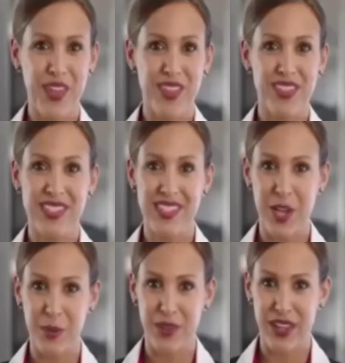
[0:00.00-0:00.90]
with,
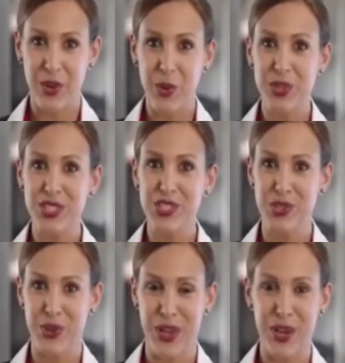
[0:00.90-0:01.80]
disabling, or
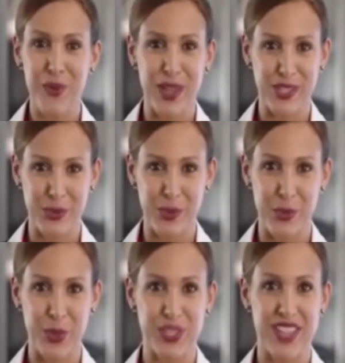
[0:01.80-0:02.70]
destroying a restroom
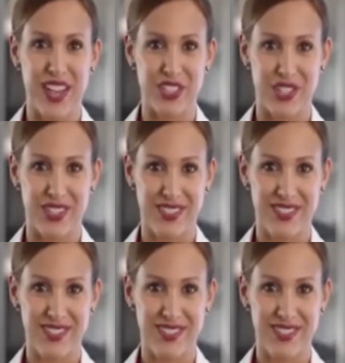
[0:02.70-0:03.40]
smoke detector.